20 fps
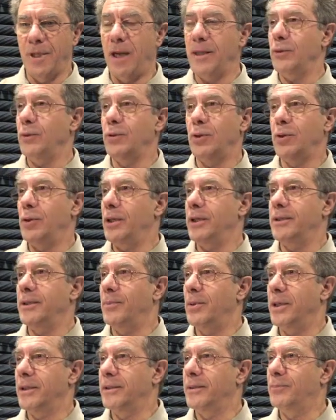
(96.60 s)
I don't know, you
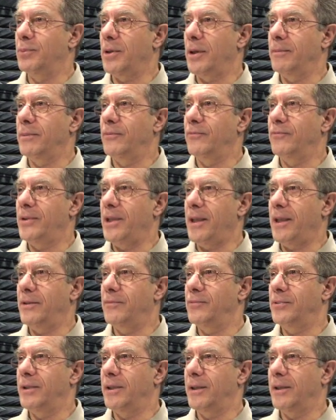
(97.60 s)
heard about the problem they
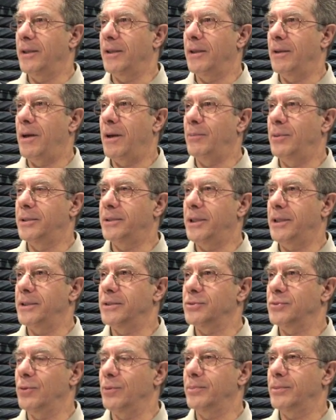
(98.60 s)
had with the Hubble
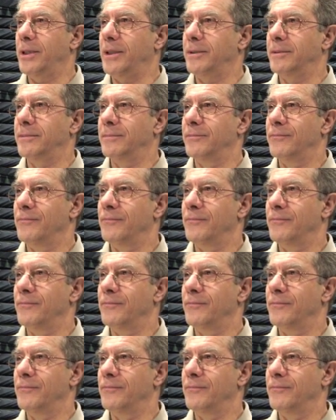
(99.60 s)
telescope, right?